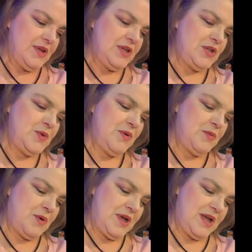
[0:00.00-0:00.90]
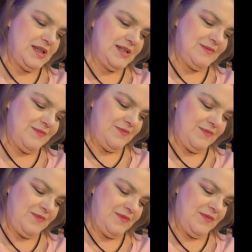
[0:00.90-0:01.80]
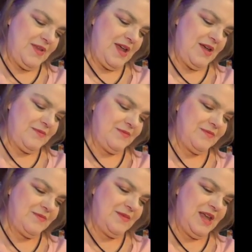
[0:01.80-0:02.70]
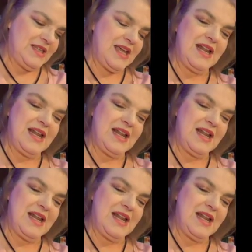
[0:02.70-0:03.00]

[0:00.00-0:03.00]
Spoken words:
Two of Wands. Now, it's kind of